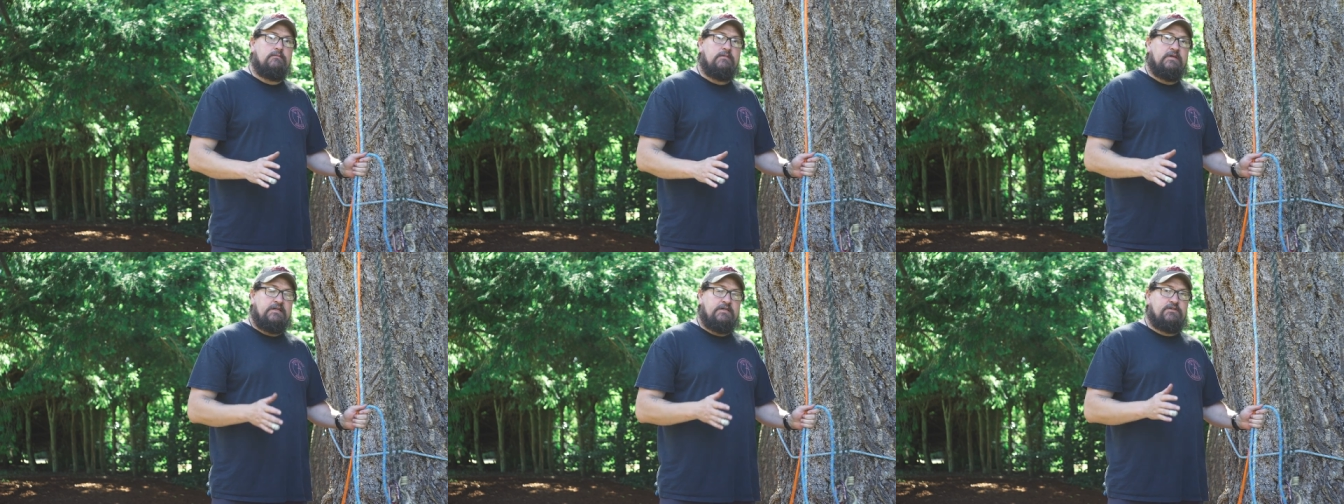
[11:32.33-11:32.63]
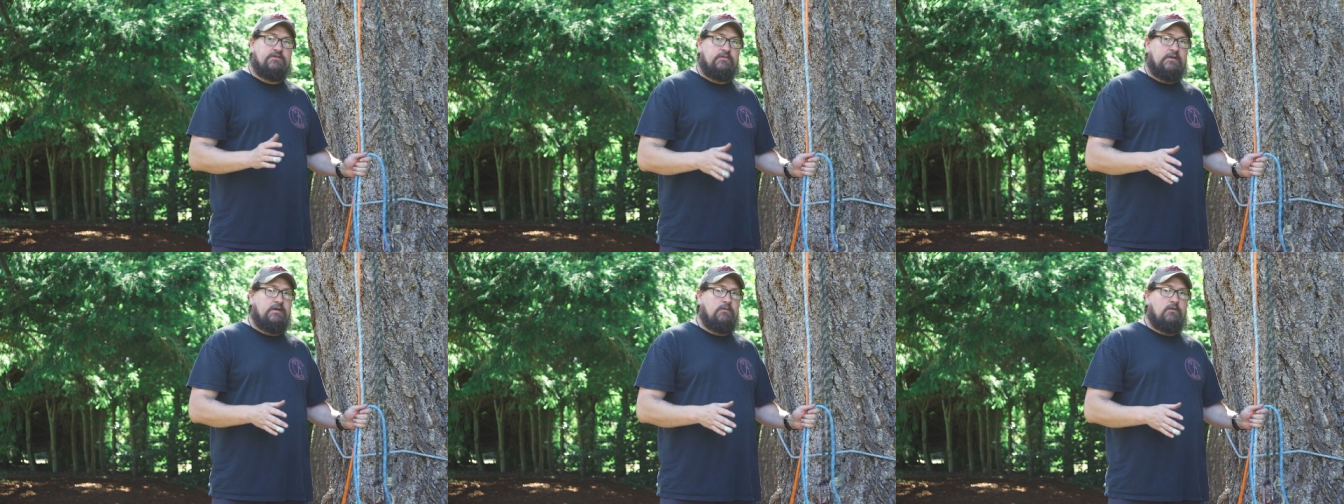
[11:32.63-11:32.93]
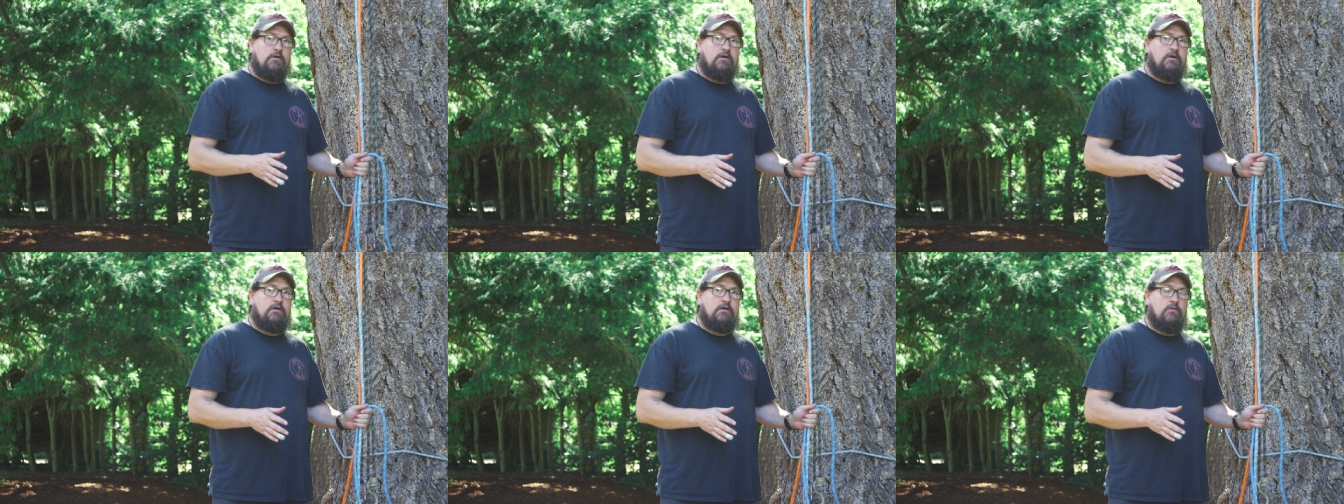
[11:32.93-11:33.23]
in tree
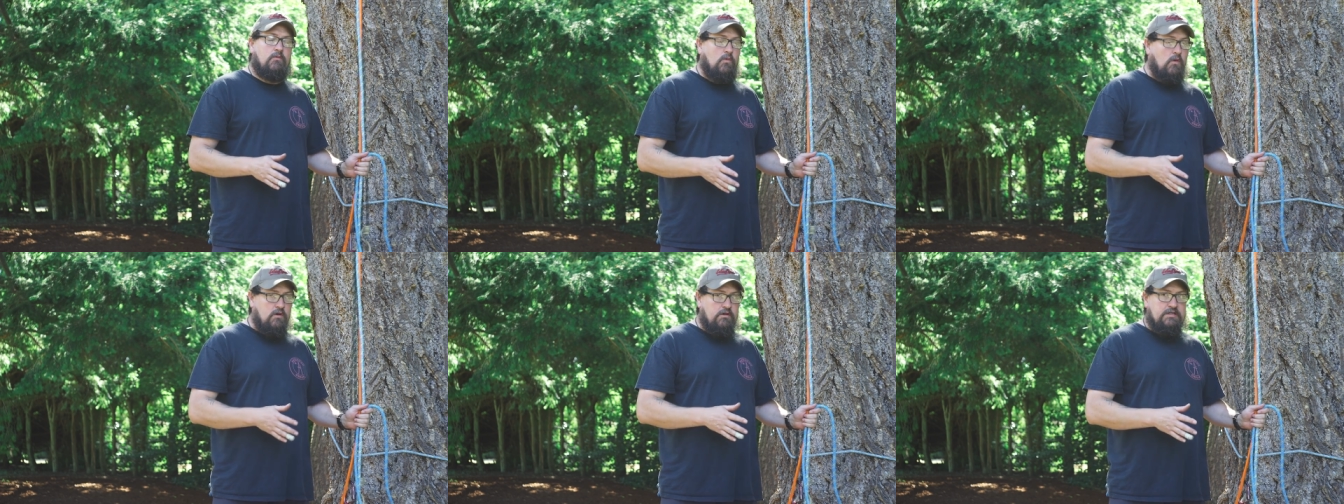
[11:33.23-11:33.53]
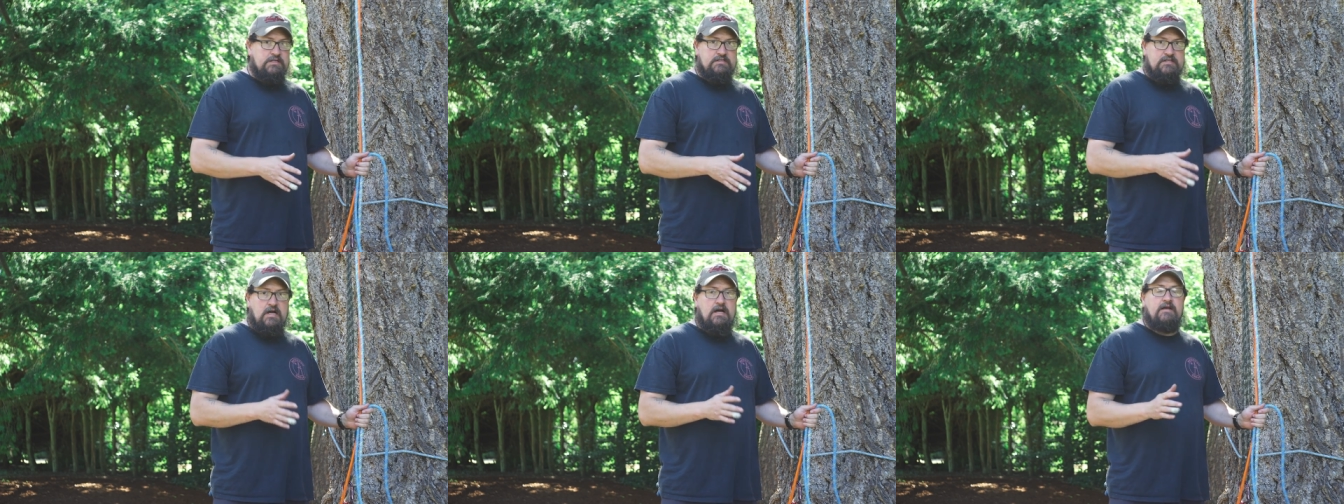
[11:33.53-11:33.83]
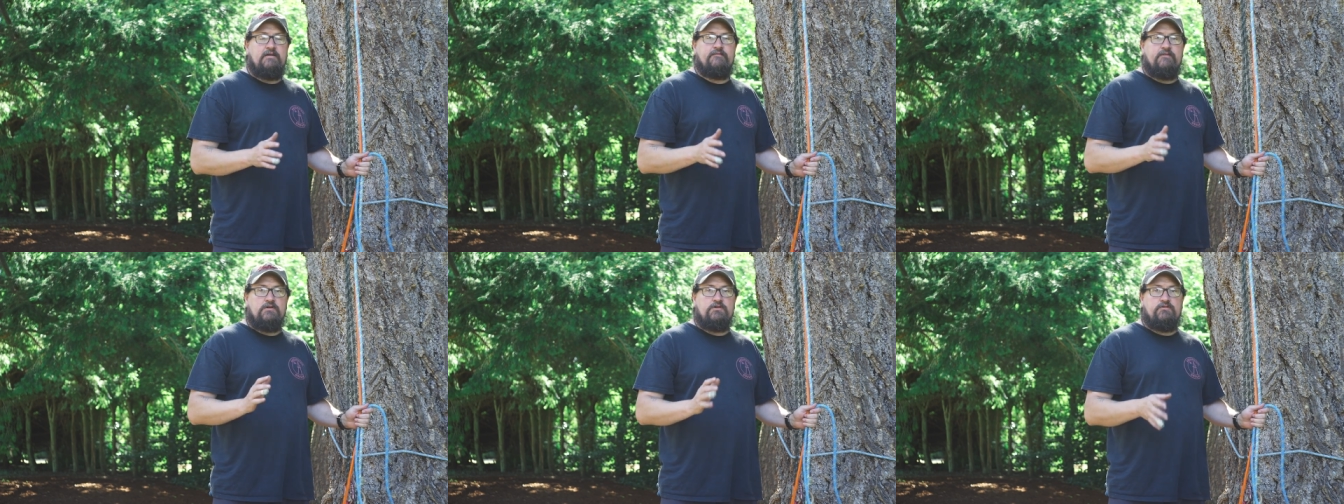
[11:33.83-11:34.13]
work weren't
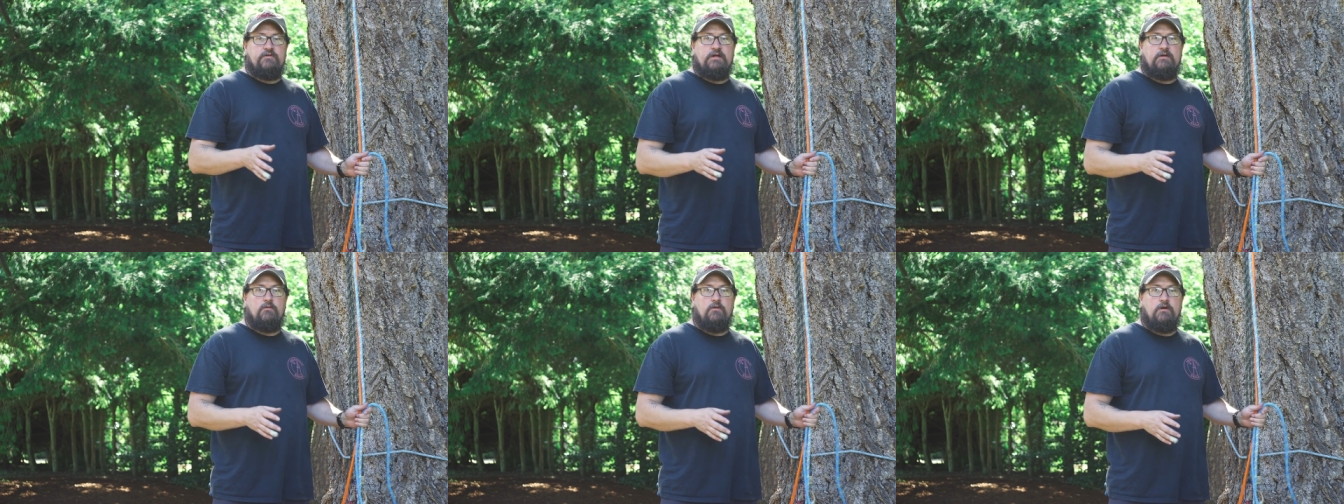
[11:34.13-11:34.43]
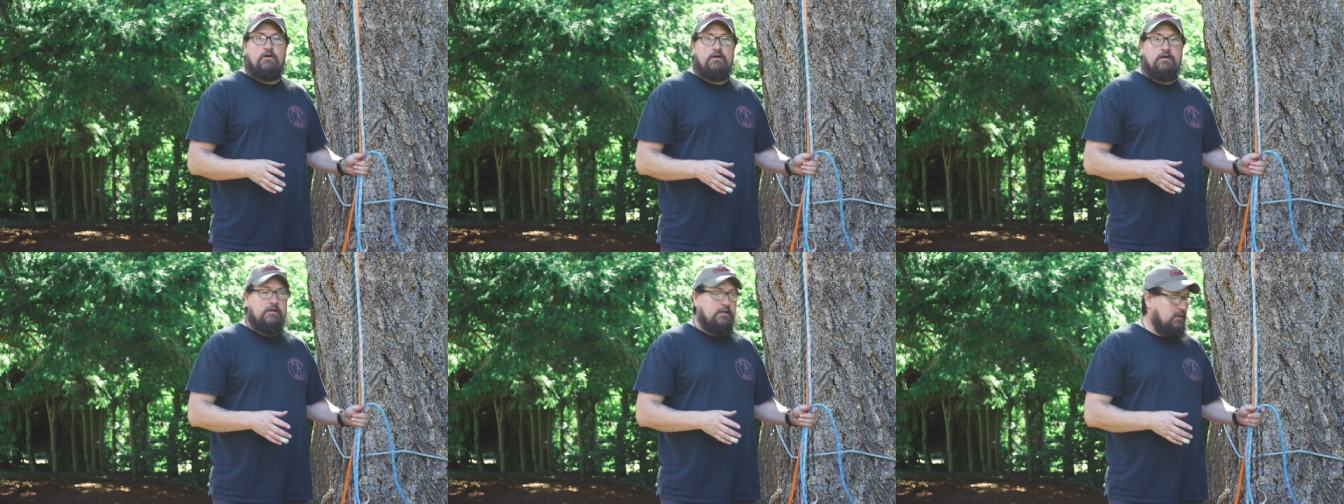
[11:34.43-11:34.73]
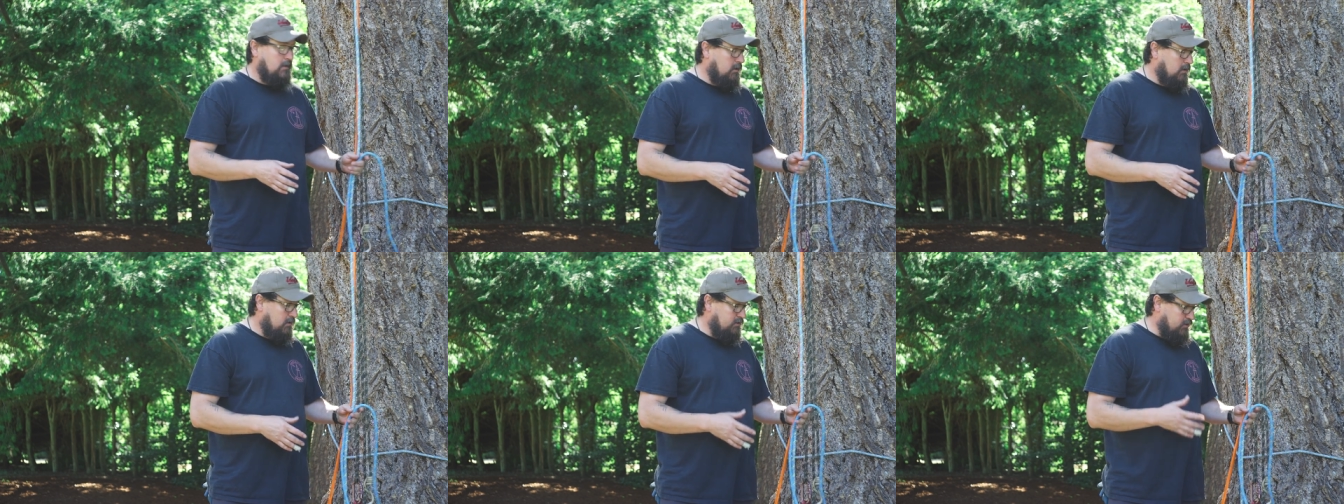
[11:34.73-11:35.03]
designed for tree work.
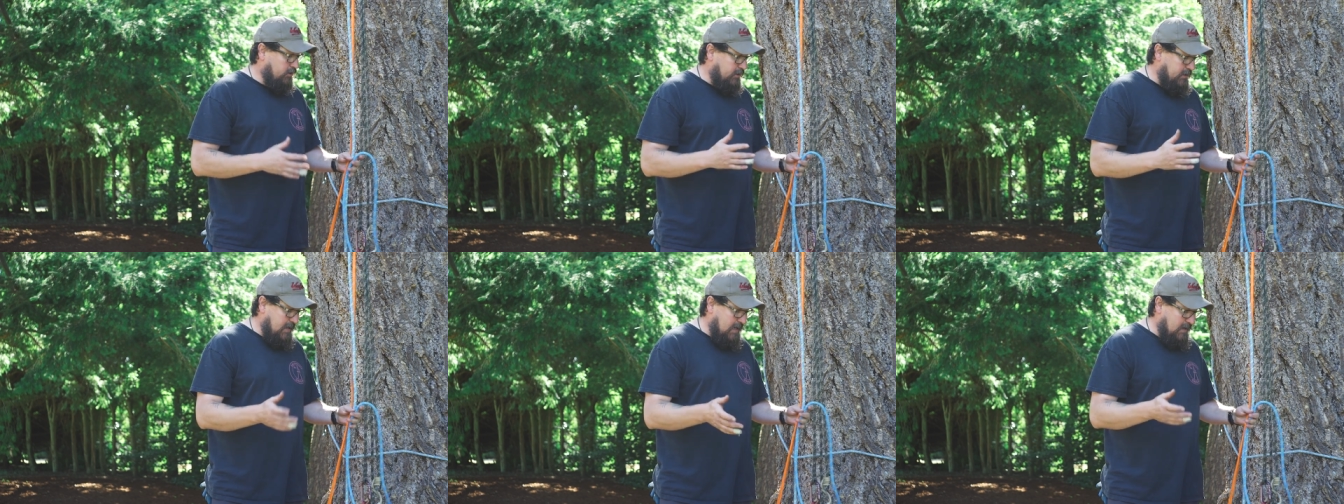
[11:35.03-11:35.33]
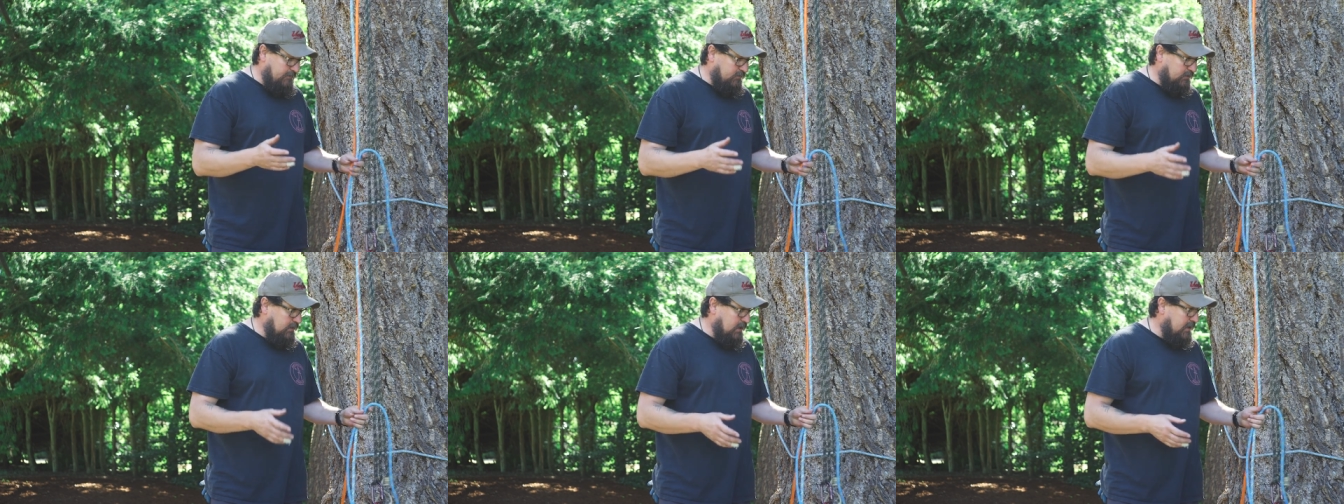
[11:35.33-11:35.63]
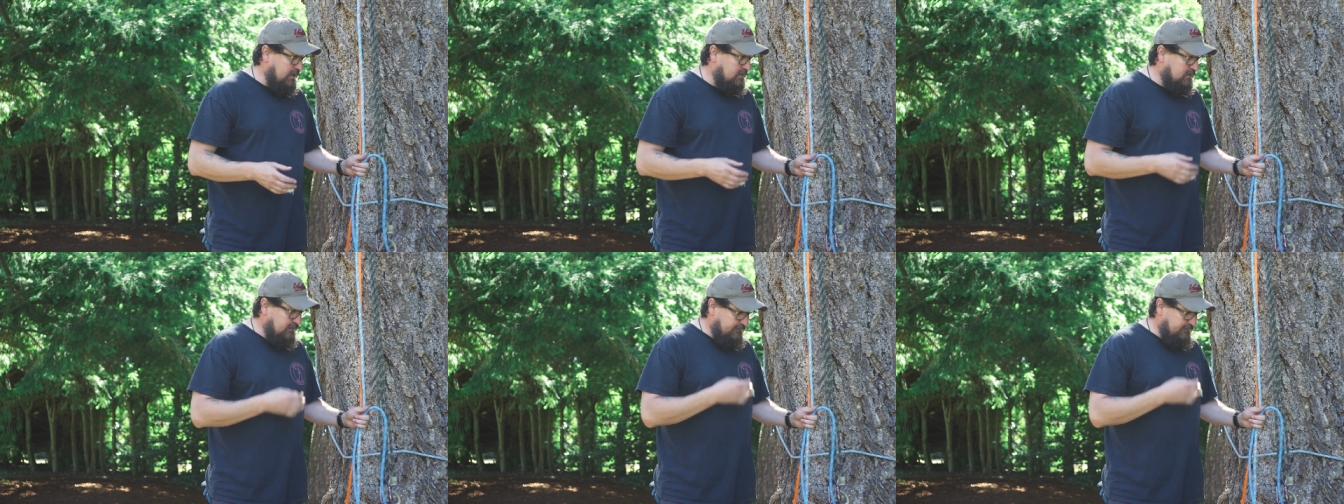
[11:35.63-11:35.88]
So you're gonna have a lot of